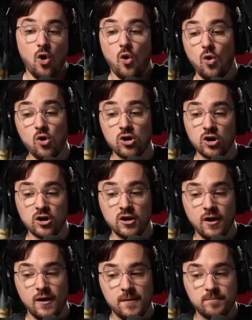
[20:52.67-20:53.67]

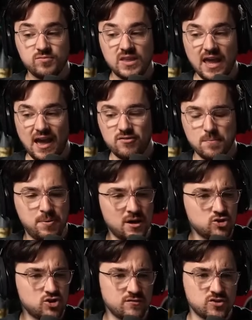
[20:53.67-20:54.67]
or they have a
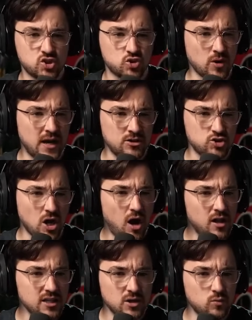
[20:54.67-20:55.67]
bunch of strange
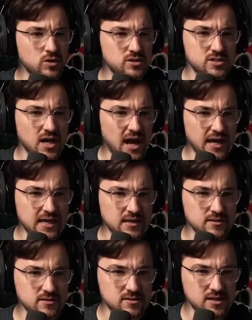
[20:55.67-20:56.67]
Hollywood
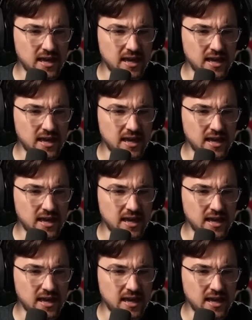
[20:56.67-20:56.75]
tie-ins,